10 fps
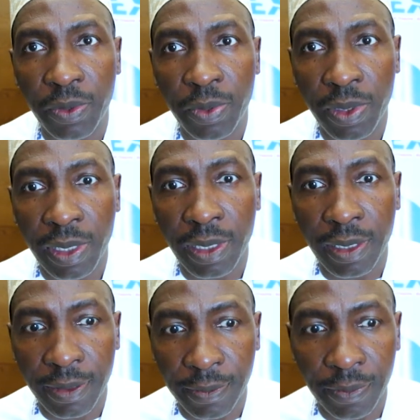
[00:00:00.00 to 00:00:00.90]
people
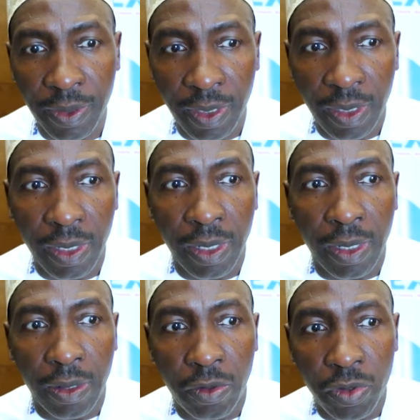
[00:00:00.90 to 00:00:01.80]
are
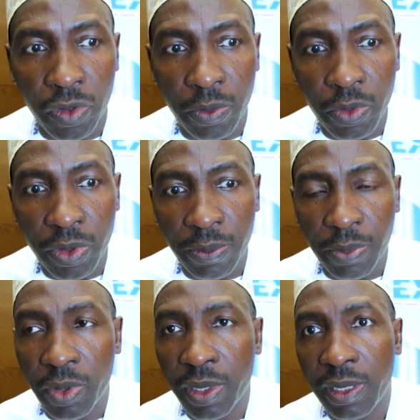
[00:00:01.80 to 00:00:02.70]
contributing
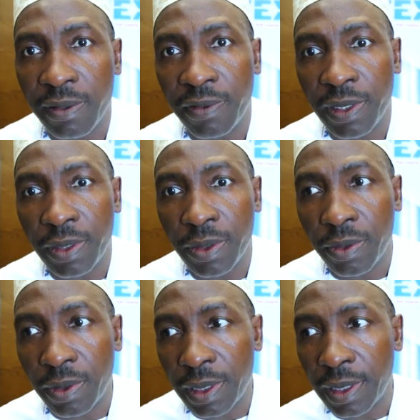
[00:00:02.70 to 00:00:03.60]
positively
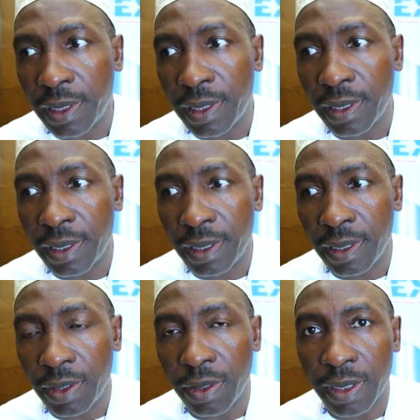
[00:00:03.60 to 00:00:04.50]
towards
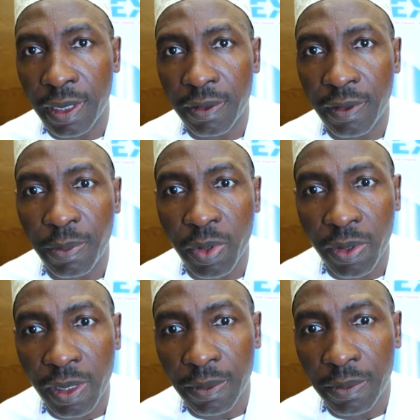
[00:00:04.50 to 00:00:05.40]
the success of the
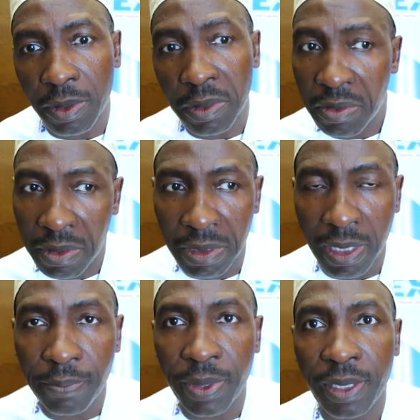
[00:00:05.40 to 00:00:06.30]
program. So it's
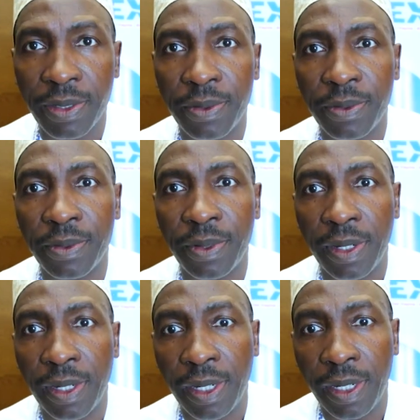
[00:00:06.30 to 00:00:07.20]
happy to.
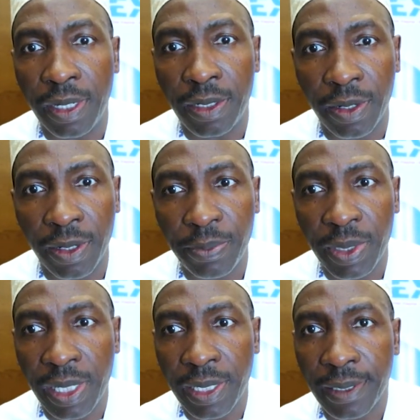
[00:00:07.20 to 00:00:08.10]
It's a
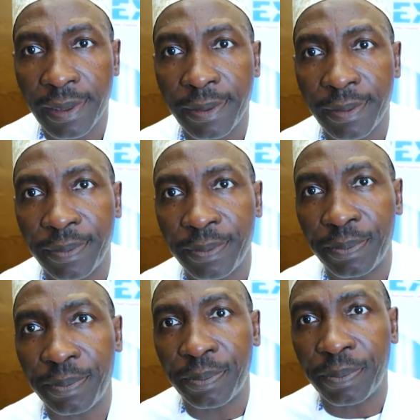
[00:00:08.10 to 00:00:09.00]
happy ending.
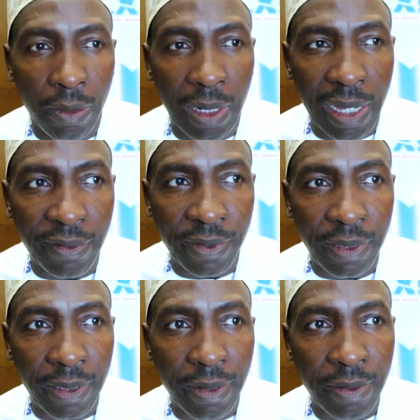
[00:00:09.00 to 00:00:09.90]
Well, I
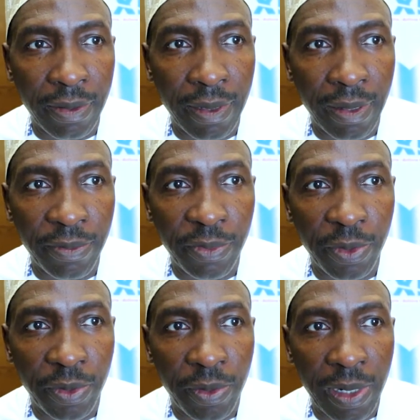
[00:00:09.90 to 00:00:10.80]
haven't known them
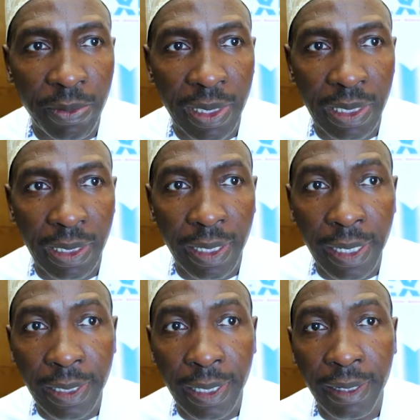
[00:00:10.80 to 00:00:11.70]
for a while, but
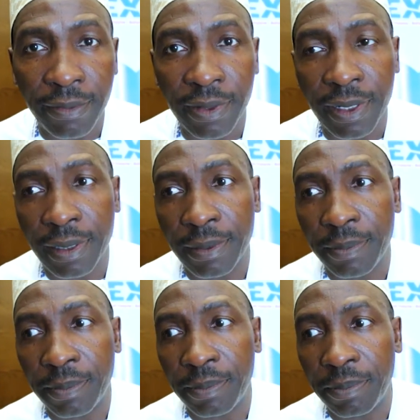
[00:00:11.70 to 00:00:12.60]
then I have
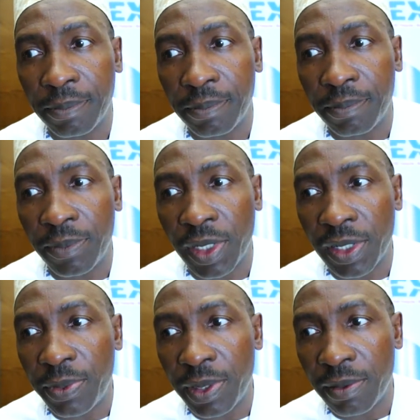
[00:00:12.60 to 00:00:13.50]

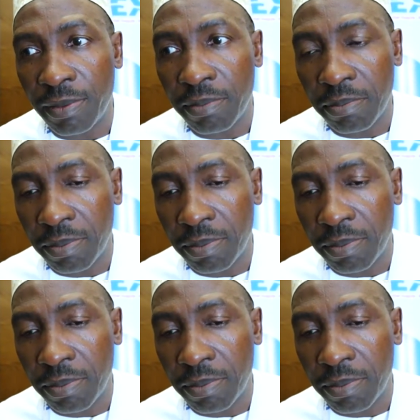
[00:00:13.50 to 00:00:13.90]
just been